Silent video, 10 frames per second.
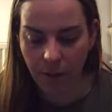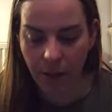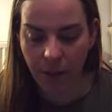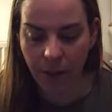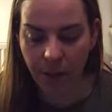
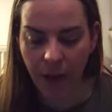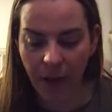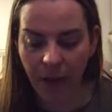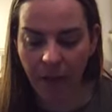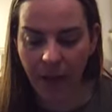Our
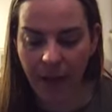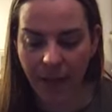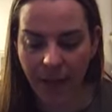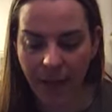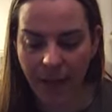chakra of
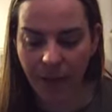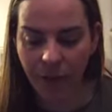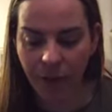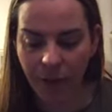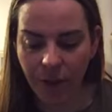insight,
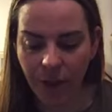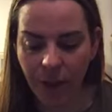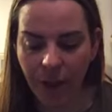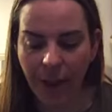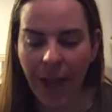intuition, and
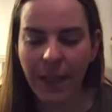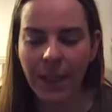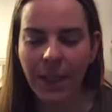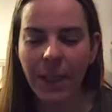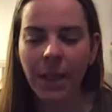
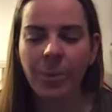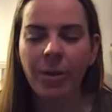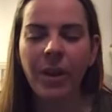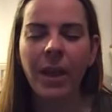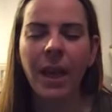clarity,
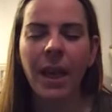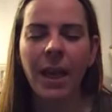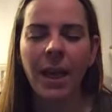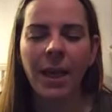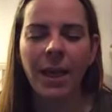breathing
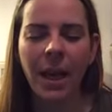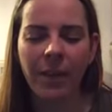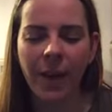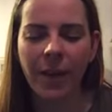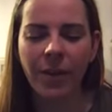in and out
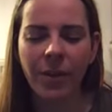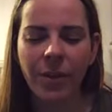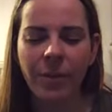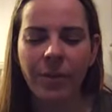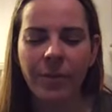
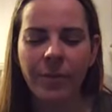indigo.